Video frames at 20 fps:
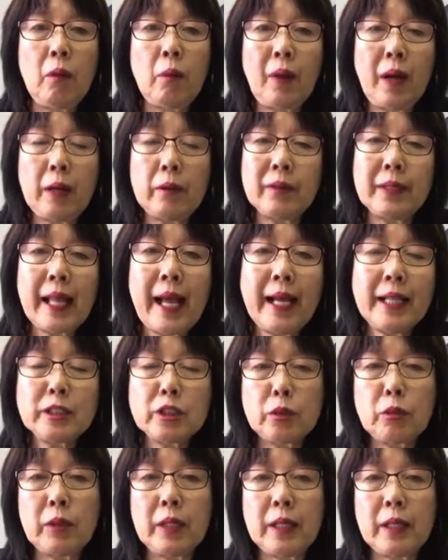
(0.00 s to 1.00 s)
Well,
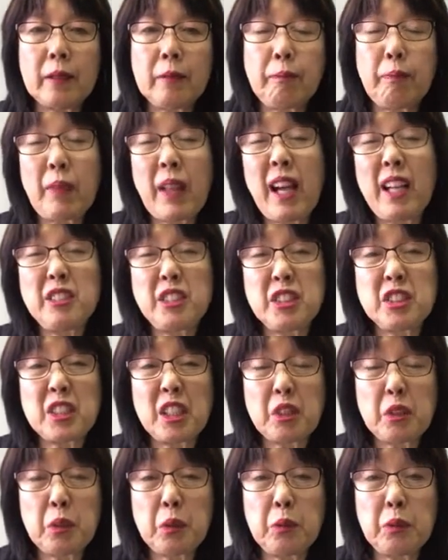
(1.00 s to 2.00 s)
last week, I should
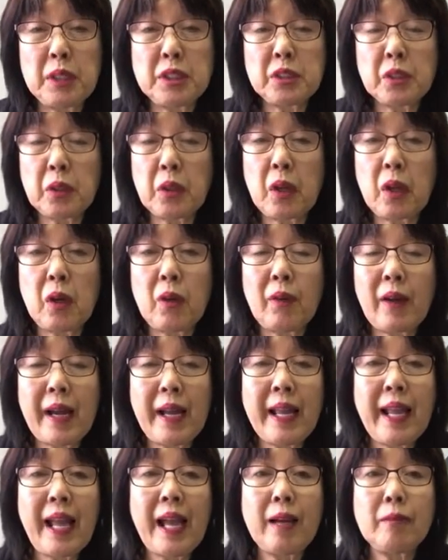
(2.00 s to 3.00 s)
say two weeks ago,
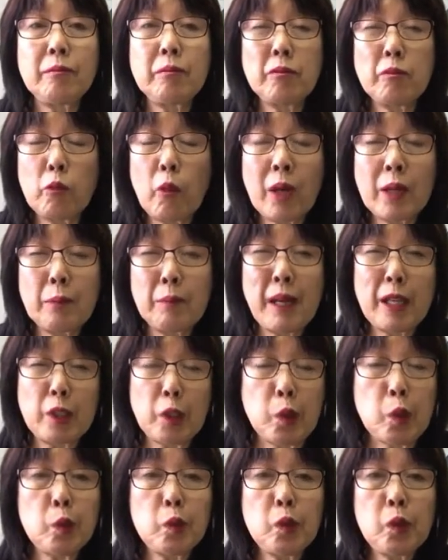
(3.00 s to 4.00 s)
I had one of my
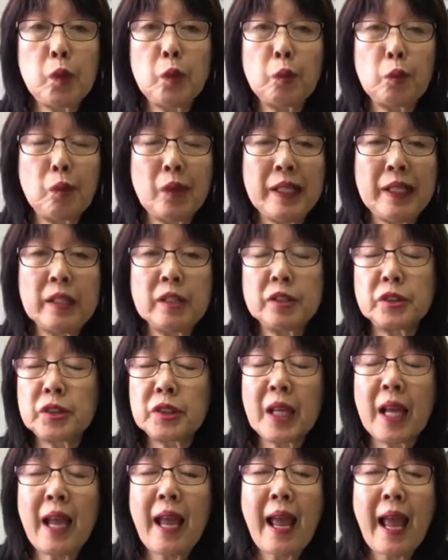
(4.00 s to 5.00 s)
YouTube
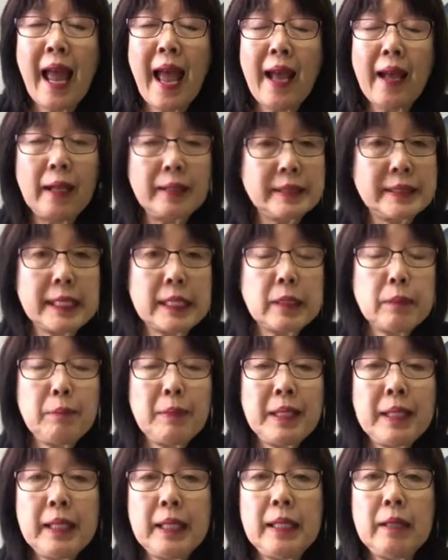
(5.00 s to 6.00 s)
readers sent
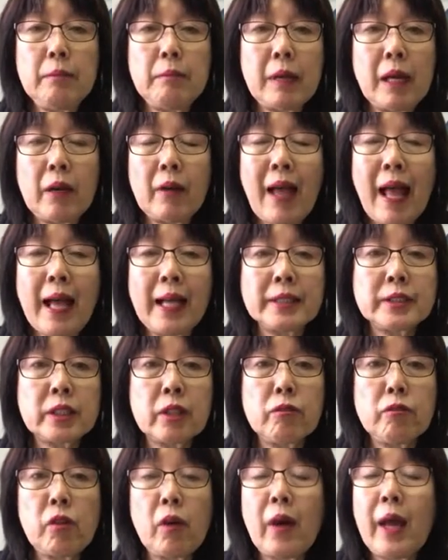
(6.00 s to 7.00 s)
me an email
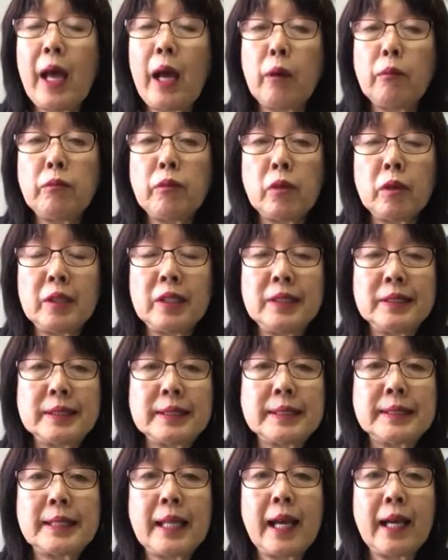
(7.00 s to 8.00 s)
asking for help for his
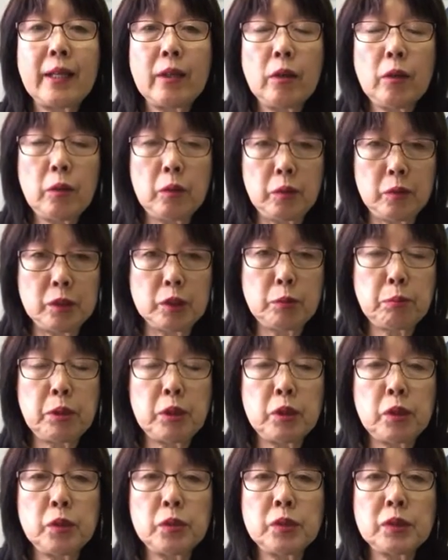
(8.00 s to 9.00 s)
son who was
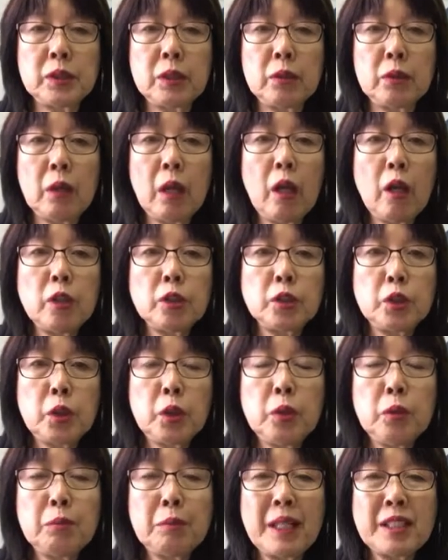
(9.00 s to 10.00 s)
producing
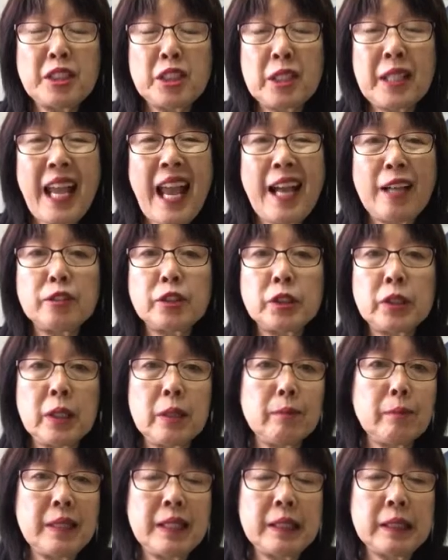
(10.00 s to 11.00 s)
too much
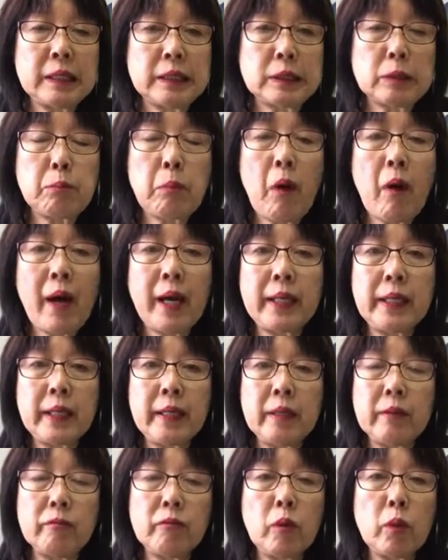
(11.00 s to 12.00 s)
calcium in his
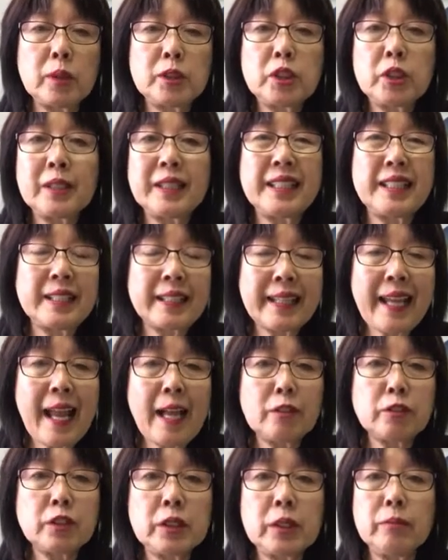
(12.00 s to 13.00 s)
body. Unfortunately, the
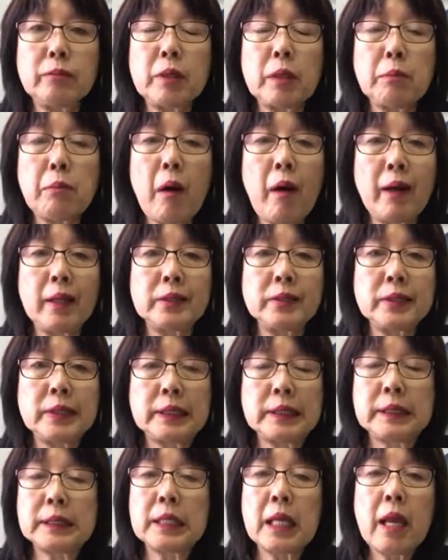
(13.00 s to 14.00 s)
calcium
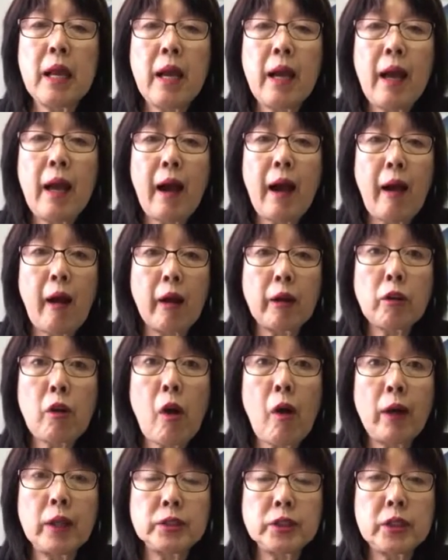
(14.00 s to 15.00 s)
deposits are
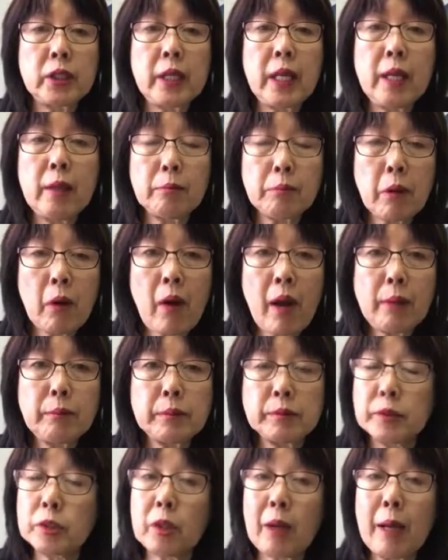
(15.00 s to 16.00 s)
causing him
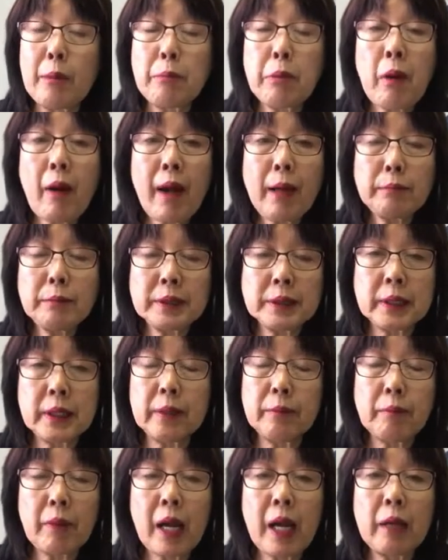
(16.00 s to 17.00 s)
problems. So I promised
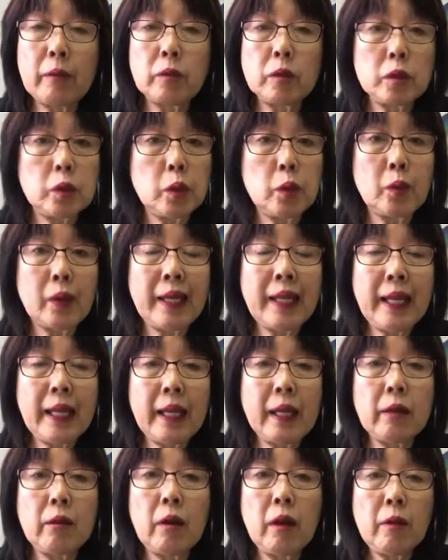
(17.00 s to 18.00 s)
him I would do a
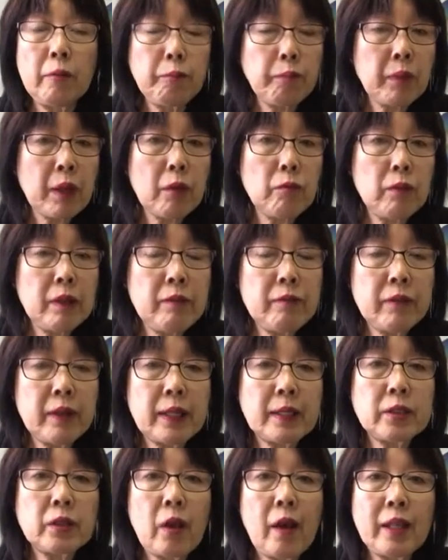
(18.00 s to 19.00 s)
hand
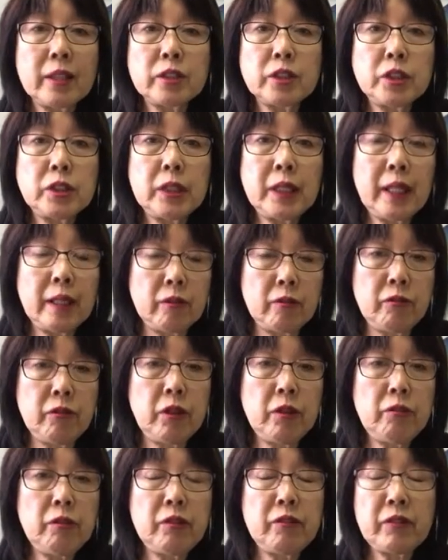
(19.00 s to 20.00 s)
reflexology and
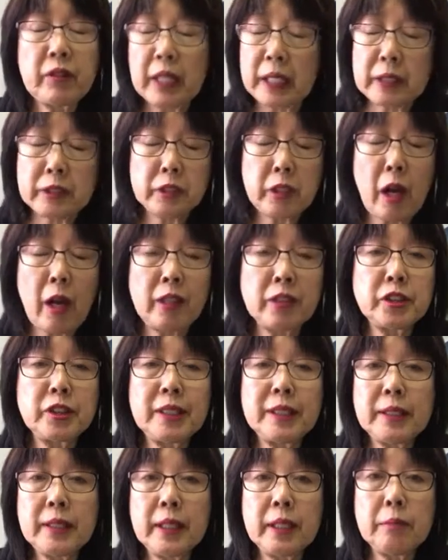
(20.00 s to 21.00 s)
foot
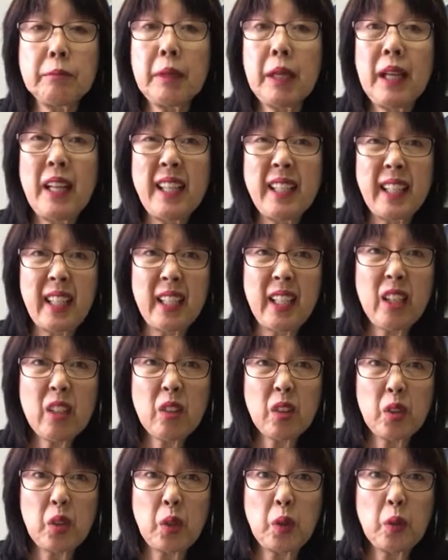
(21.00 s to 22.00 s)
reflexology tip that he
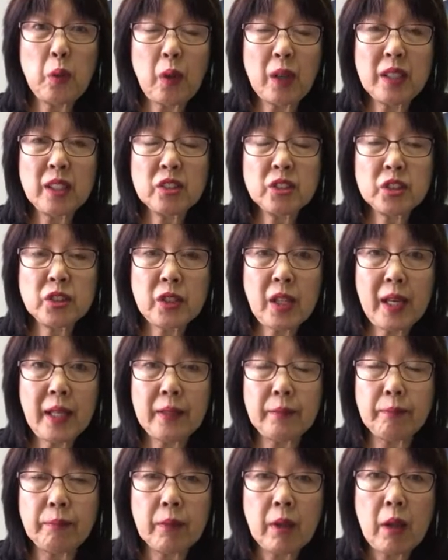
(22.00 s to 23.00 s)
could do on his
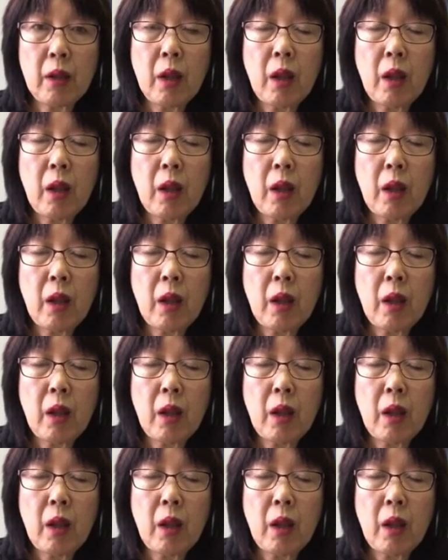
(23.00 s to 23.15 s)
son.